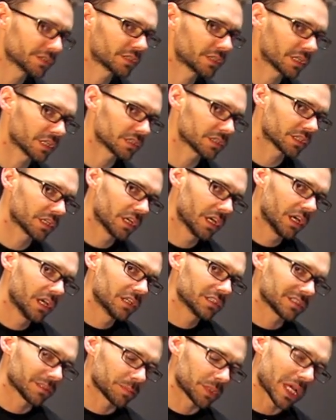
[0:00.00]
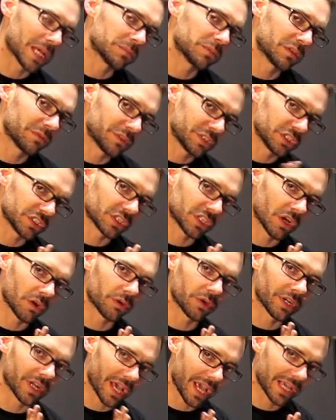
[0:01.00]
because sometimes if you just go
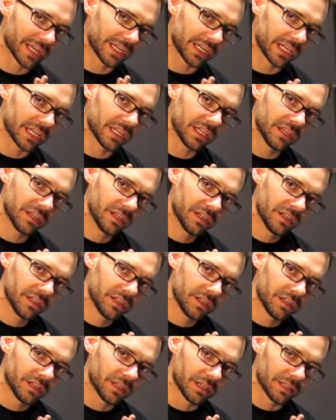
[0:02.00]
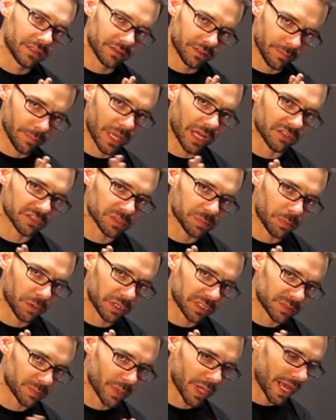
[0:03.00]
to 90, the metal
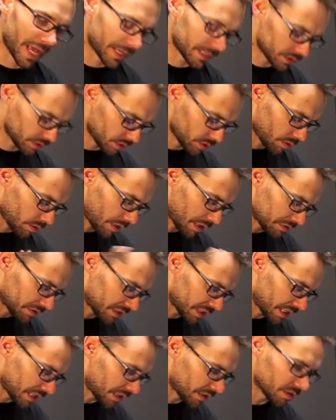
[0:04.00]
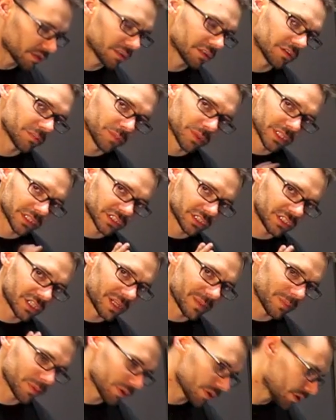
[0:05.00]
springs back. So I've set it a little bit
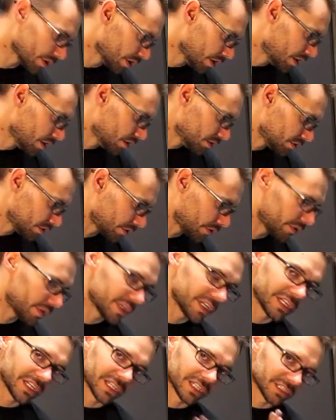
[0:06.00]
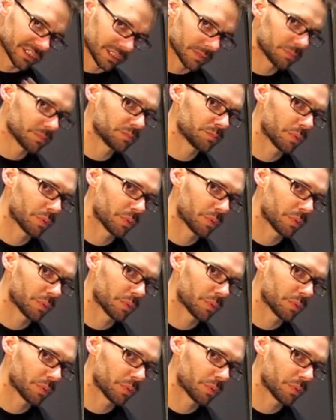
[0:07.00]
steeper so that it ends up